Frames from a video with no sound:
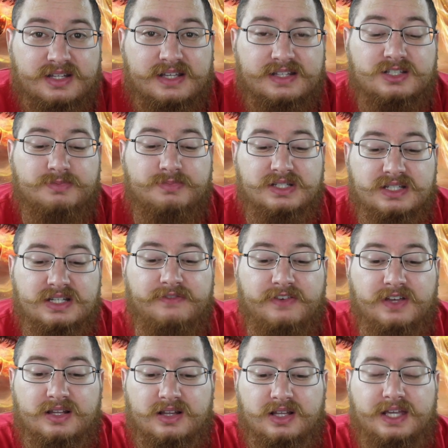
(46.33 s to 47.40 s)
And
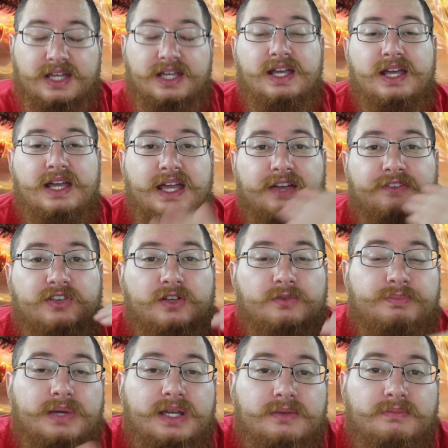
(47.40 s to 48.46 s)
specifically, if
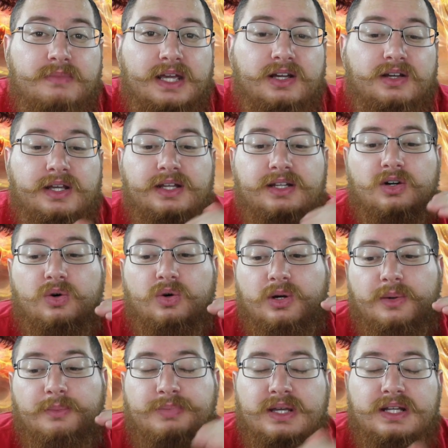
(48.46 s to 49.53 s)
you've been married
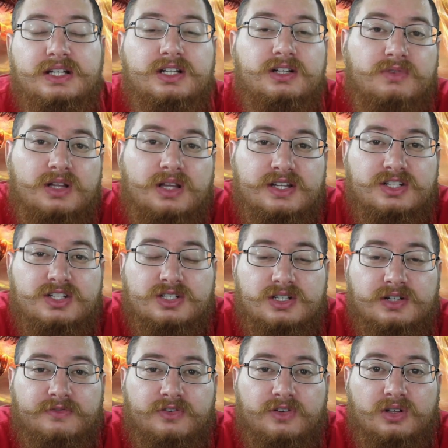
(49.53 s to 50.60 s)
or been in a
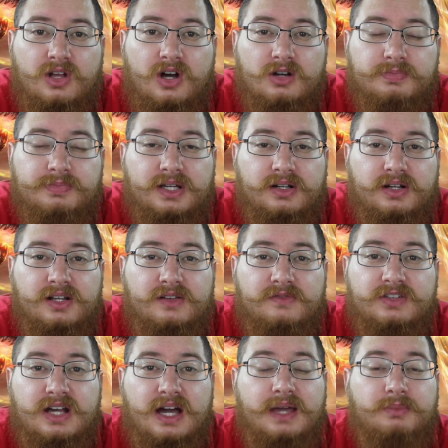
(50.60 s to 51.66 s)
relationship for a long period of
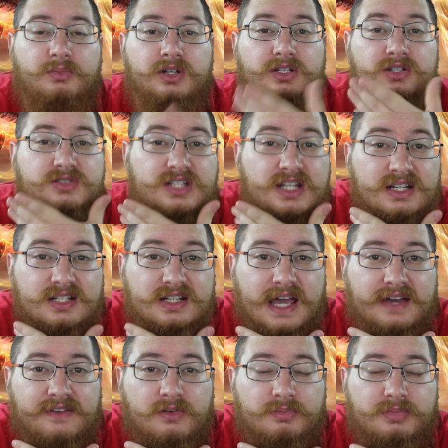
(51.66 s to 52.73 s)
time where you didn't
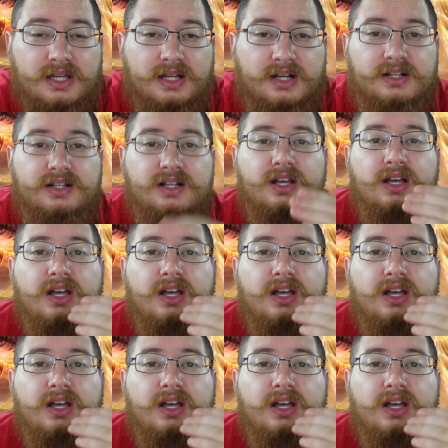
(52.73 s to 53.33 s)
have a beard,